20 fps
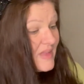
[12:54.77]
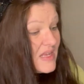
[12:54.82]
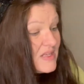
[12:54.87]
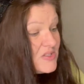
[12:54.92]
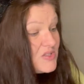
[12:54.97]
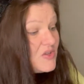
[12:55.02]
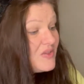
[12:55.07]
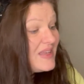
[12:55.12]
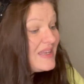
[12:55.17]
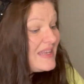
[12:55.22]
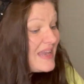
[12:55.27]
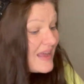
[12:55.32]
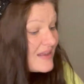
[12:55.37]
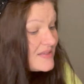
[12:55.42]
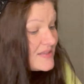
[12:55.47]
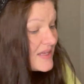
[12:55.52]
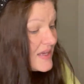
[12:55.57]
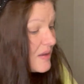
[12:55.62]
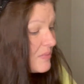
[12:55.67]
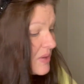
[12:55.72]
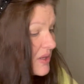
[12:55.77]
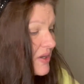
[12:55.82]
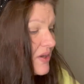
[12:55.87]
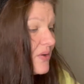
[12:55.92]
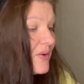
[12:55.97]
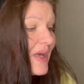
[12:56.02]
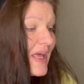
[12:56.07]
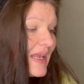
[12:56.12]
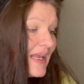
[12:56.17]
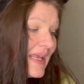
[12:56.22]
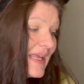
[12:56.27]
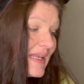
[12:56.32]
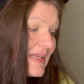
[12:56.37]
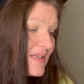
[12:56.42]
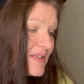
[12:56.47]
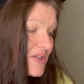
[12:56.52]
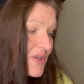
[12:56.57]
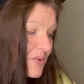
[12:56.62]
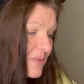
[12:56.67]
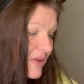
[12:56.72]
So the next thing I'm going to go ahead and get
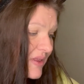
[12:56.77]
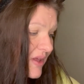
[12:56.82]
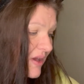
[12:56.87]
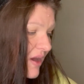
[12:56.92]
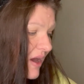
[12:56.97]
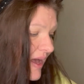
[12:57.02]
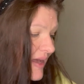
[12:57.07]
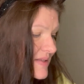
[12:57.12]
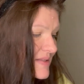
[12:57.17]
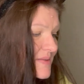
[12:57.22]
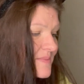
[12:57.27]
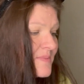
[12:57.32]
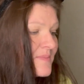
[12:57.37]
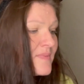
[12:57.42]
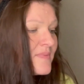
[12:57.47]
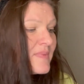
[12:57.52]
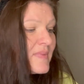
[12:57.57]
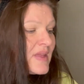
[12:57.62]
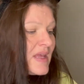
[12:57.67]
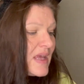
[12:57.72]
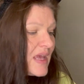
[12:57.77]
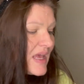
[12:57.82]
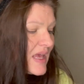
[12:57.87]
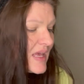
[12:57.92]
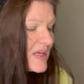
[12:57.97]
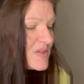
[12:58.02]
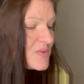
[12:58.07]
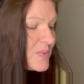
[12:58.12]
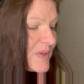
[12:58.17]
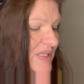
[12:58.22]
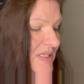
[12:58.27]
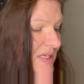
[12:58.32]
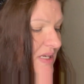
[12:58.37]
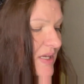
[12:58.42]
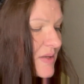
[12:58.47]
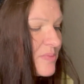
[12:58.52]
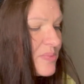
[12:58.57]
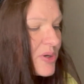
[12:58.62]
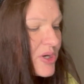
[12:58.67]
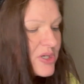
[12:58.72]
into with you guys is we
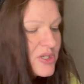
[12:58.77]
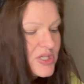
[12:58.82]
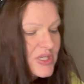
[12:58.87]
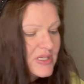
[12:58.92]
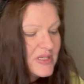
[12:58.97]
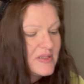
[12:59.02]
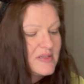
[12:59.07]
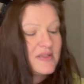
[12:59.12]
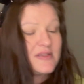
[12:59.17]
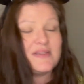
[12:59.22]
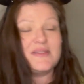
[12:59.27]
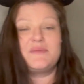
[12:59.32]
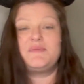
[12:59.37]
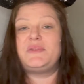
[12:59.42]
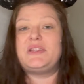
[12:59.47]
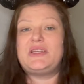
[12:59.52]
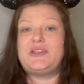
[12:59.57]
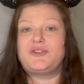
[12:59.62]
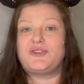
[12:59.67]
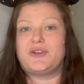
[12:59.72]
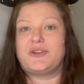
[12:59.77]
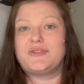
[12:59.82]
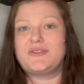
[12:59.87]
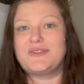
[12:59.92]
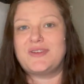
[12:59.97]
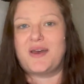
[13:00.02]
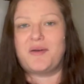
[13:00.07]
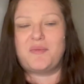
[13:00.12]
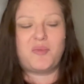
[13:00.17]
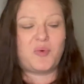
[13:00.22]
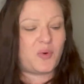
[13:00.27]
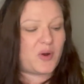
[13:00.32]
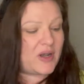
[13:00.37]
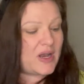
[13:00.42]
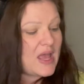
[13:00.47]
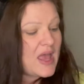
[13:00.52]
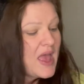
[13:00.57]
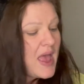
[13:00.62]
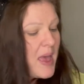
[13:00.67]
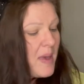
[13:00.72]
did purchase some t-shirts on board,
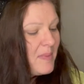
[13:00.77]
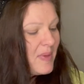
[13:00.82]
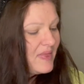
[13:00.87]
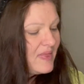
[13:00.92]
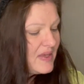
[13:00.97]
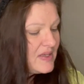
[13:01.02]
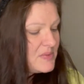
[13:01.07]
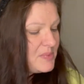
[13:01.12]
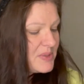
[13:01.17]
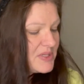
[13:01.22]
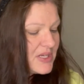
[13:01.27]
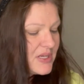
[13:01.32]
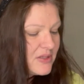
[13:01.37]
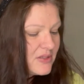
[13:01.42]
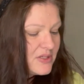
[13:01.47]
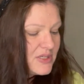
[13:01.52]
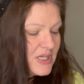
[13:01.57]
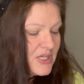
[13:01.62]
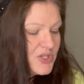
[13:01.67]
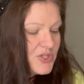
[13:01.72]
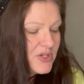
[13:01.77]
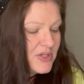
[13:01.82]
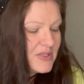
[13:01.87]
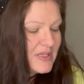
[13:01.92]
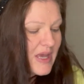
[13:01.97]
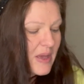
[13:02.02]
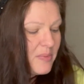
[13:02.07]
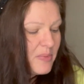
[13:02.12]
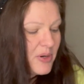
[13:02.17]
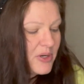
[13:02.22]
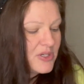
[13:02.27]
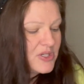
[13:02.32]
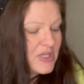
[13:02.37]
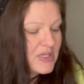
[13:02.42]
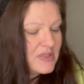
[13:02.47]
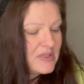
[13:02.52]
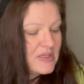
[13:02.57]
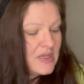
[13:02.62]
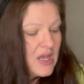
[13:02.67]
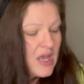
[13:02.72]
but these particular t-shirts I
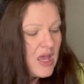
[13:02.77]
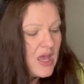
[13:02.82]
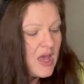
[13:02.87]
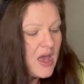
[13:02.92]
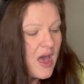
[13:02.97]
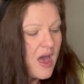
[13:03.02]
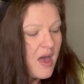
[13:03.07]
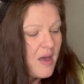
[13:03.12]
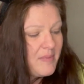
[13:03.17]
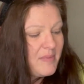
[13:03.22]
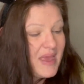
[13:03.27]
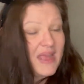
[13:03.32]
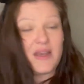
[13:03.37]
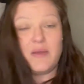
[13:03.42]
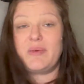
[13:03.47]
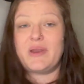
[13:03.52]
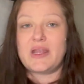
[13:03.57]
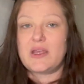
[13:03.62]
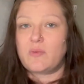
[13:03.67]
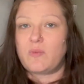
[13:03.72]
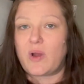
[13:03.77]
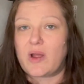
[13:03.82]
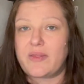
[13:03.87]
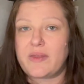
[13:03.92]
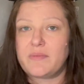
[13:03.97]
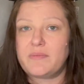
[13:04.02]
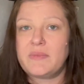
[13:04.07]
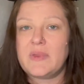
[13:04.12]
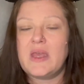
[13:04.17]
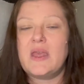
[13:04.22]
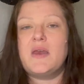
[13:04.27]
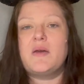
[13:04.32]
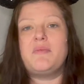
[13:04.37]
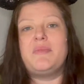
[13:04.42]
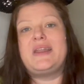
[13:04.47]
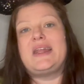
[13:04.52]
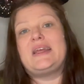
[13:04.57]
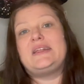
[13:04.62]
purchased, anybody can wear them, but I